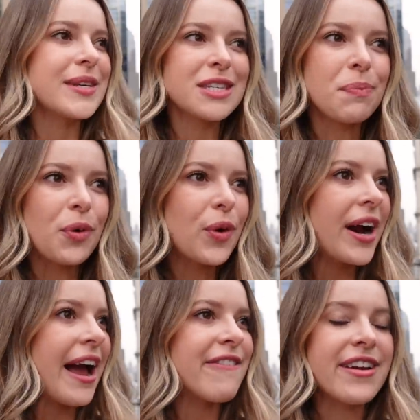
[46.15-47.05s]
explore.
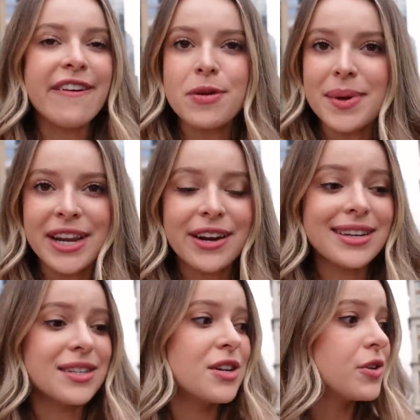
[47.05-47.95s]
I've never been here
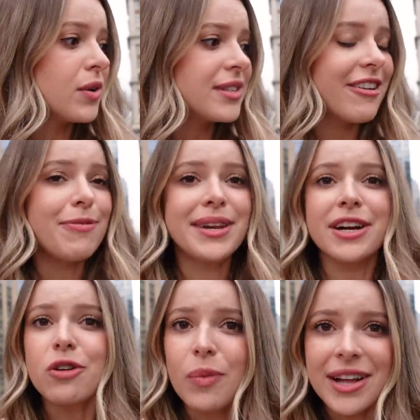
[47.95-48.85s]
as an adult. I've been
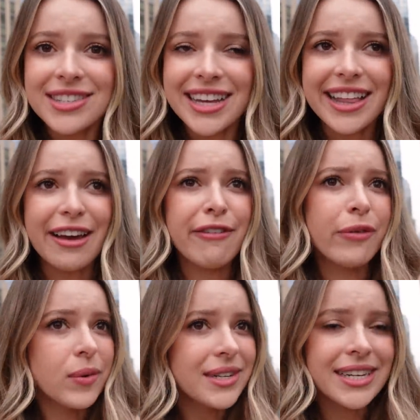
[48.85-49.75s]
here once at like
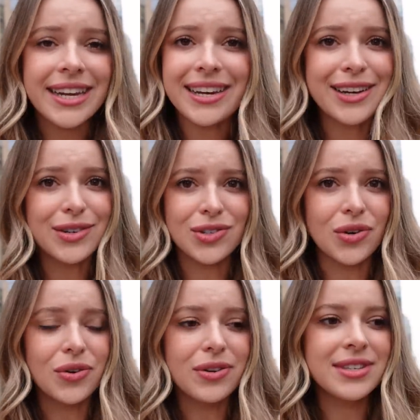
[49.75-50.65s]
14 years
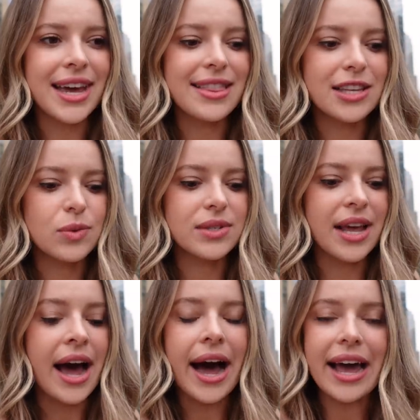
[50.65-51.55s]
old, and this was
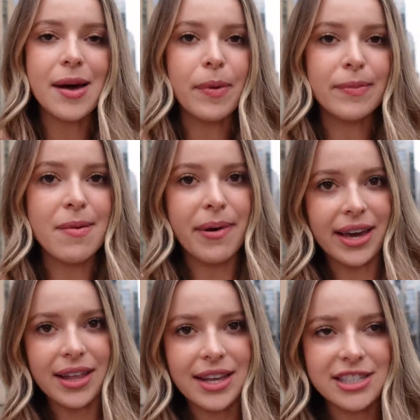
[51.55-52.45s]
high up on my
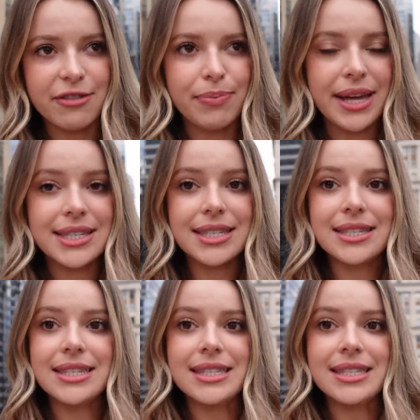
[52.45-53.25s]
bucket list of places to